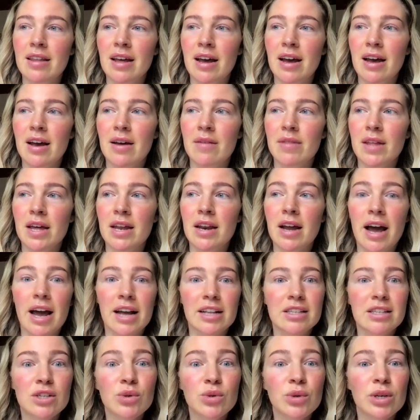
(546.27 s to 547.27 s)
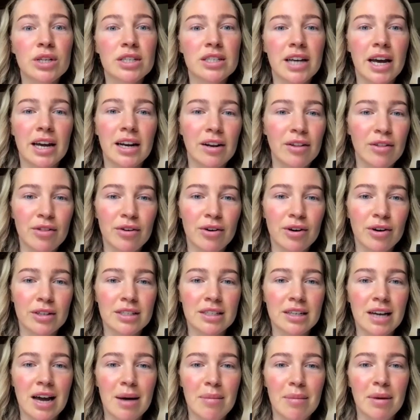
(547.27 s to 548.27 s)
and then I had suicidal thoughts
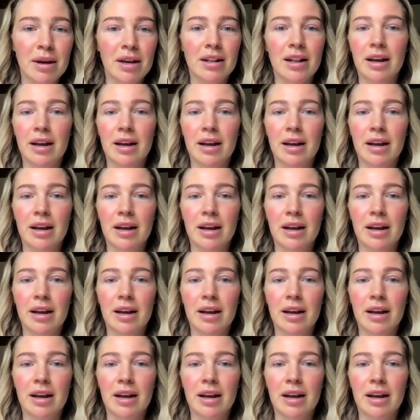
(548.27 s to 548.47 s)
coming,